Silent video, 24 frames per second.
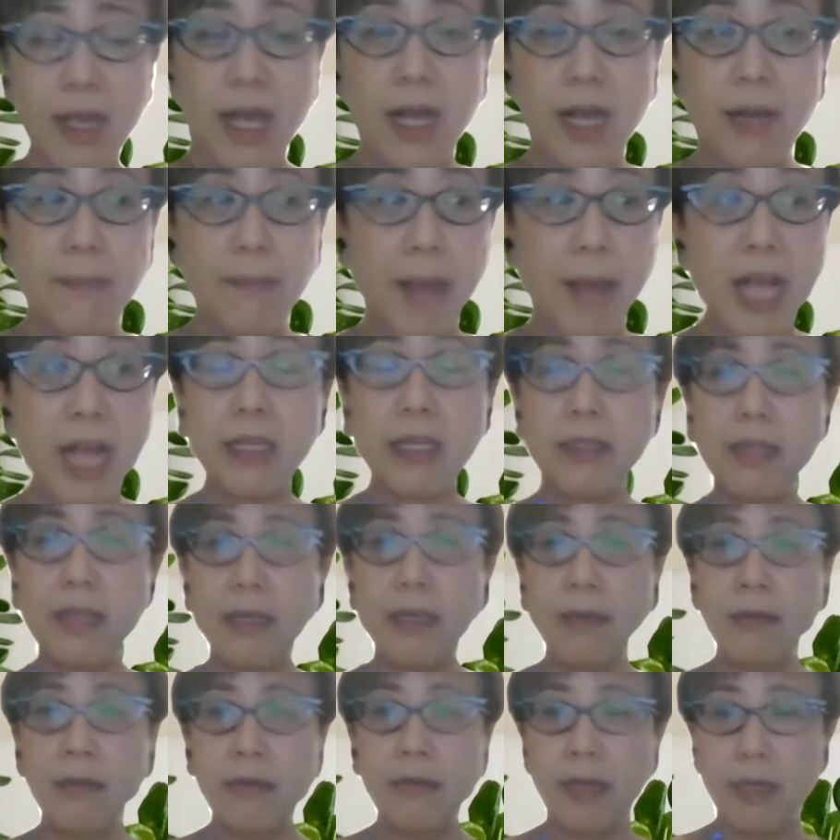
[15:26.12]

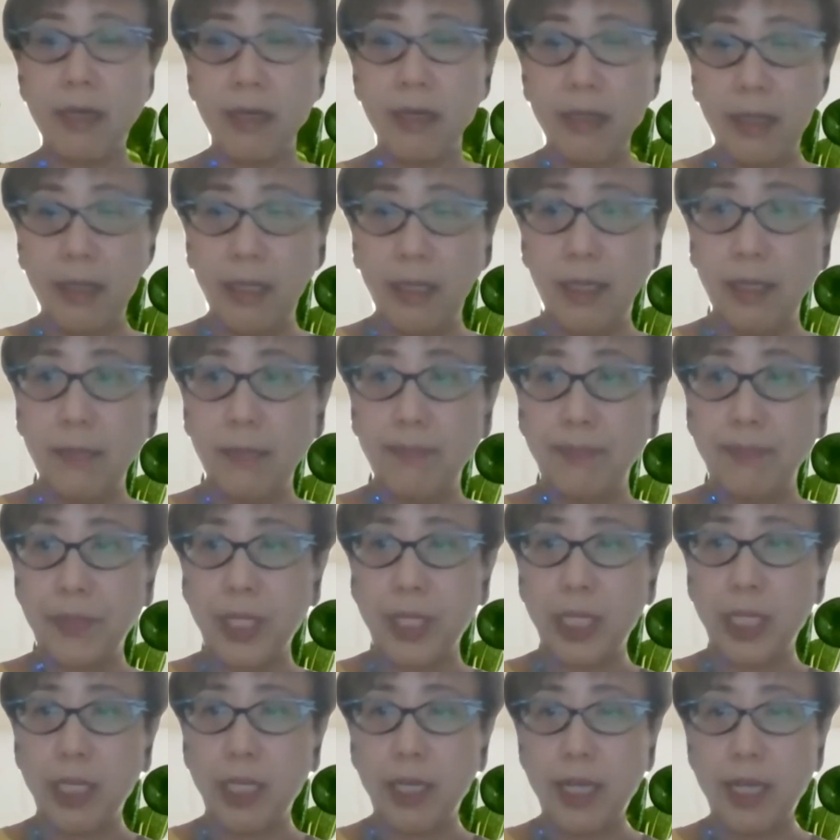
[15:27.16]
marketing
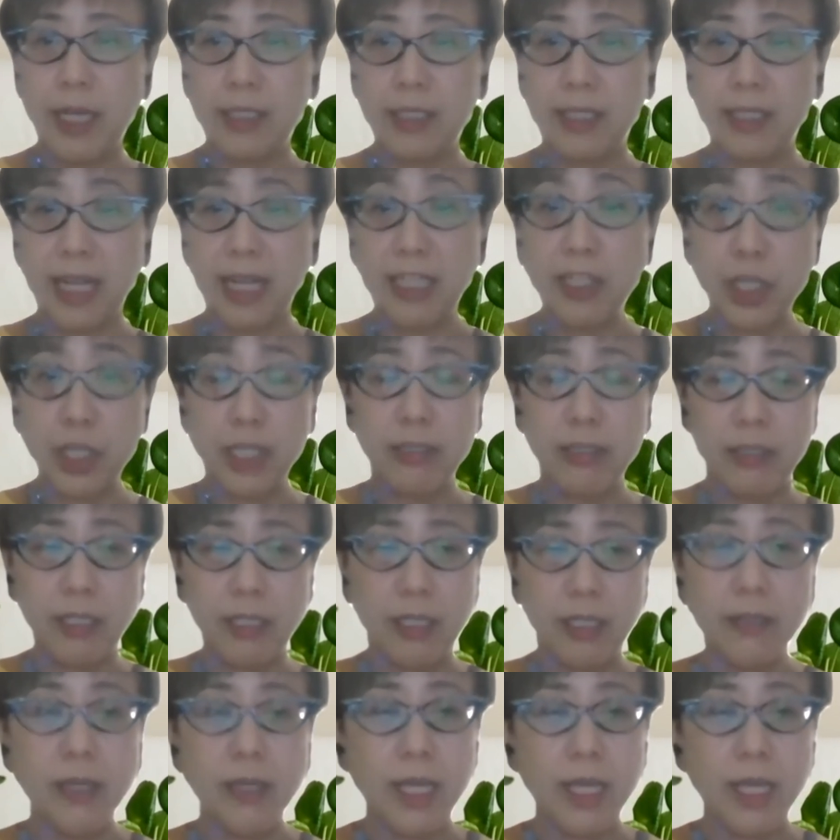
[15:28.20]
expansion, you know.